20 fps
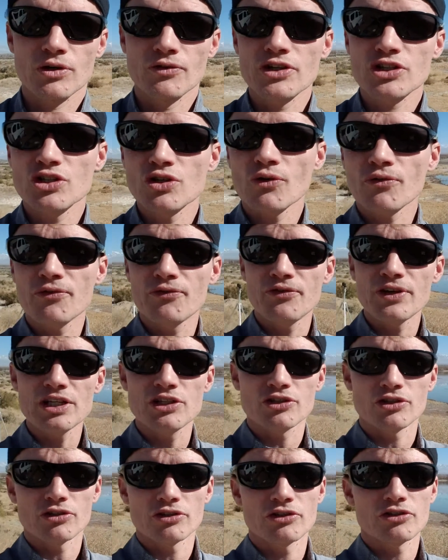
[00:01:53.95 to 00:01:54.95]
There's no
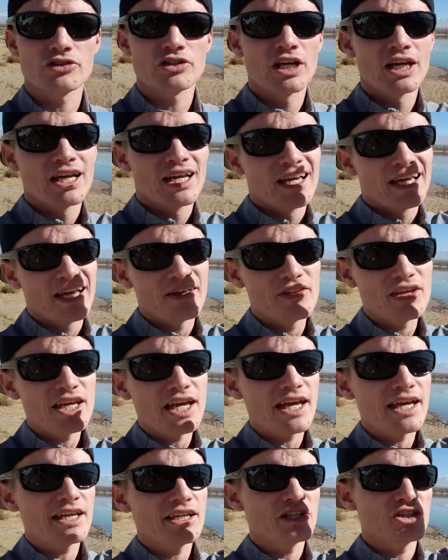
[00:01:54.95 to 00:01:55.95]
features, and the
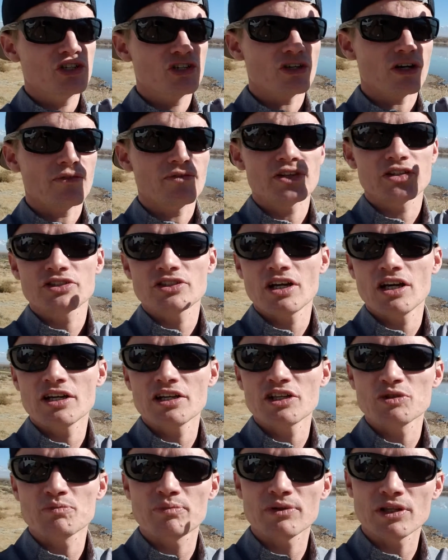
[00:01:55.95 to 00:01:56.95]
edge of the sun
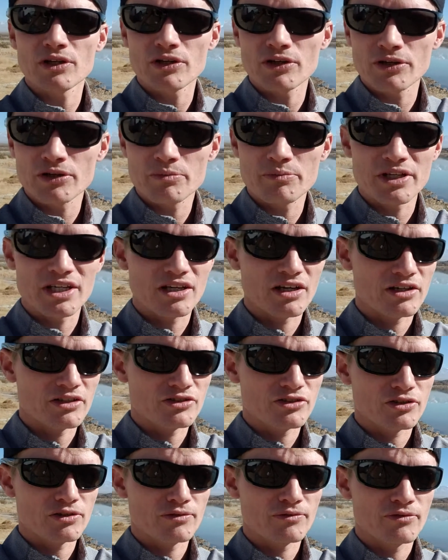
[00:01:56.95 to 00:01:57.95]
is blurred because
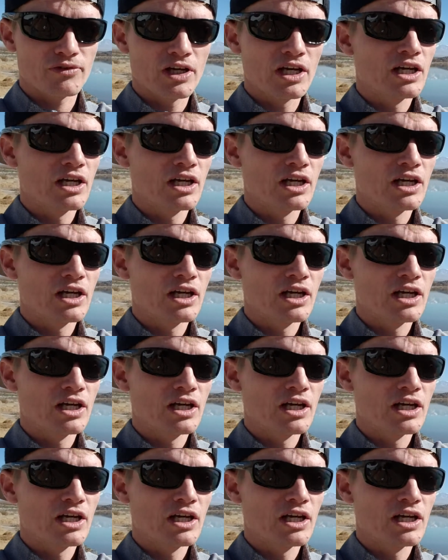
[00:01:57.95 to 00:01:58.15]
of